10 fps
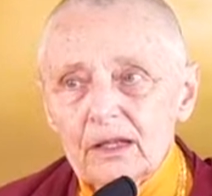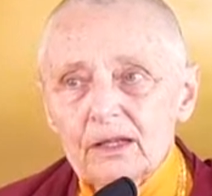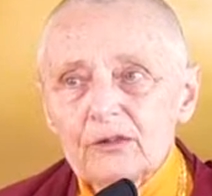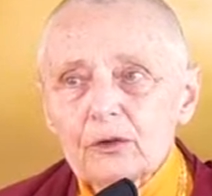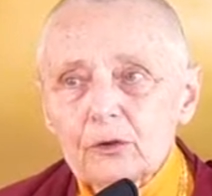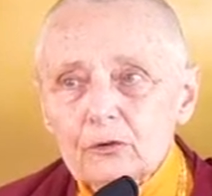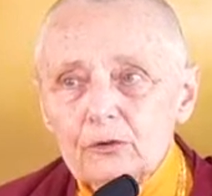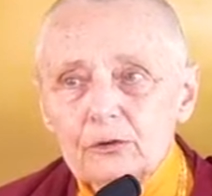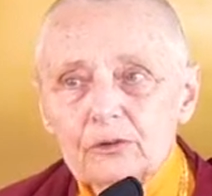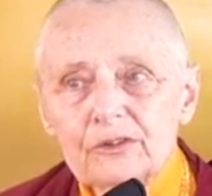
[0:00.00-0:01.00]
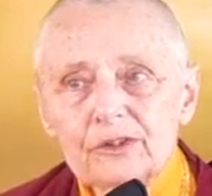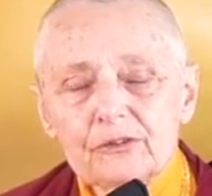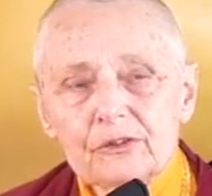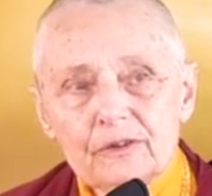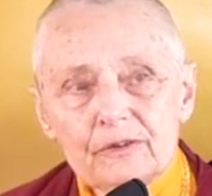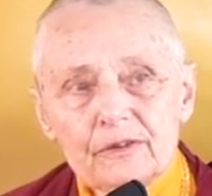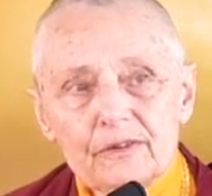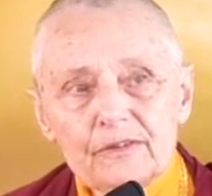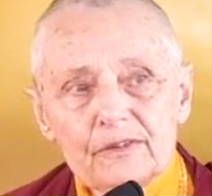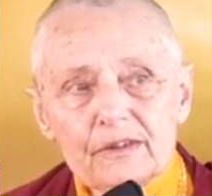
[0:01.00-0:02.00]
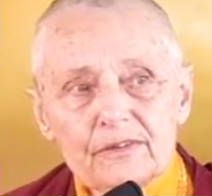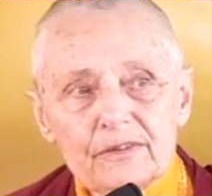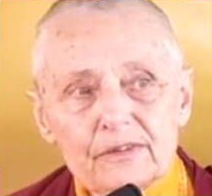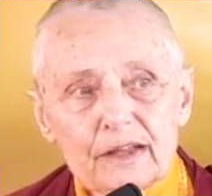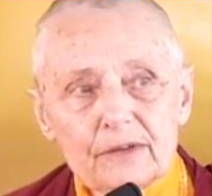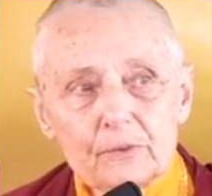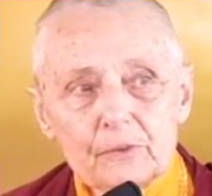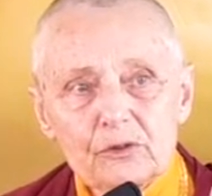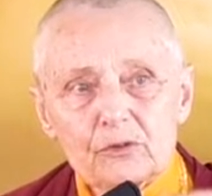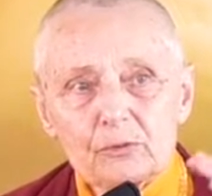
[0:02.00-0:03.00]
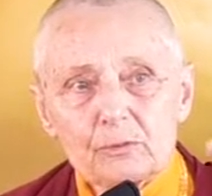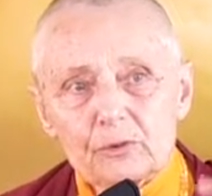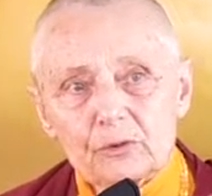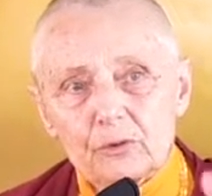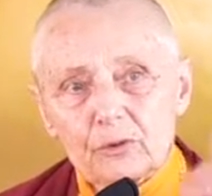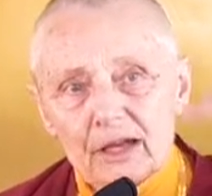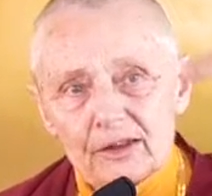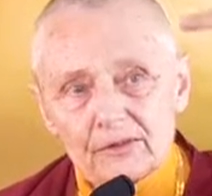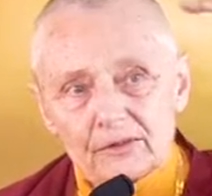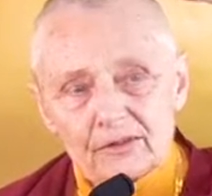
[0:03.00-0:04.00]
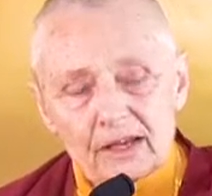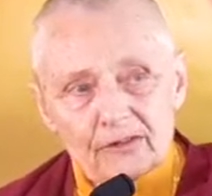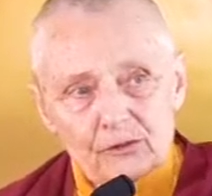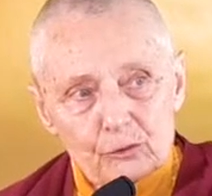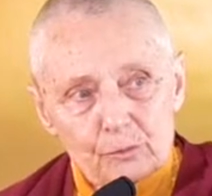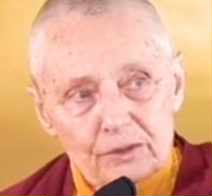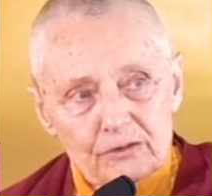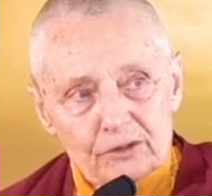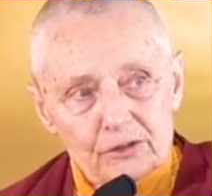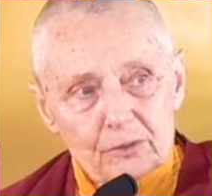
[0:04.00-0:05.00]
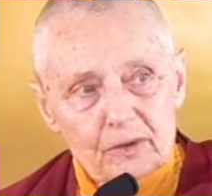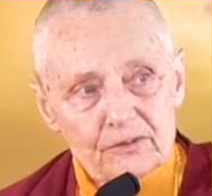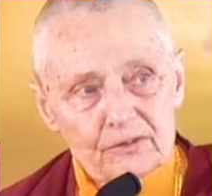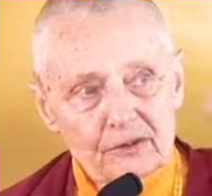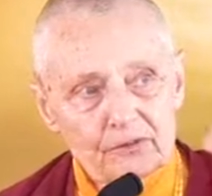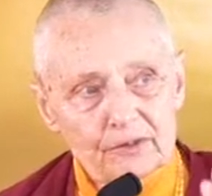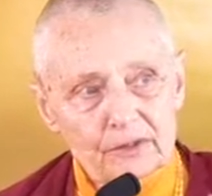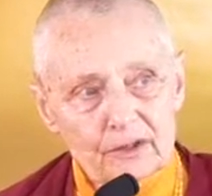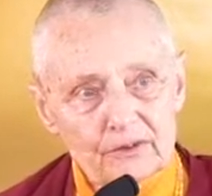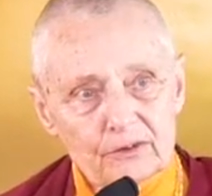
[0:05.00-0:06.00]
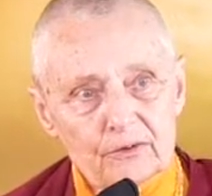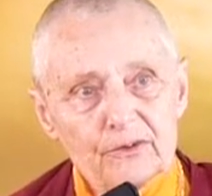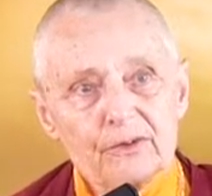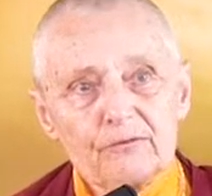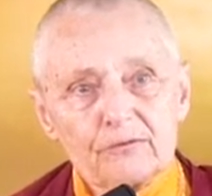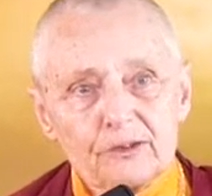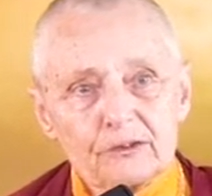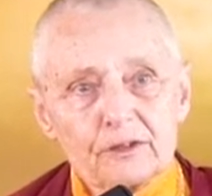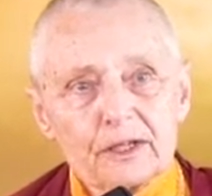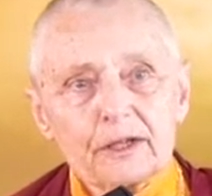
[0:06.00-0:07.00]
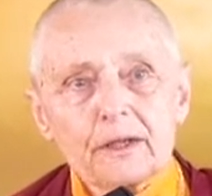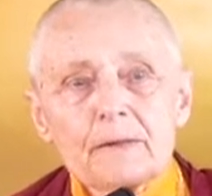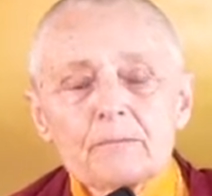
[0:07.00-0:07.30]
In the Lojong teachings, it says that we should put all others as superior to ourselves and ourselves as inferior.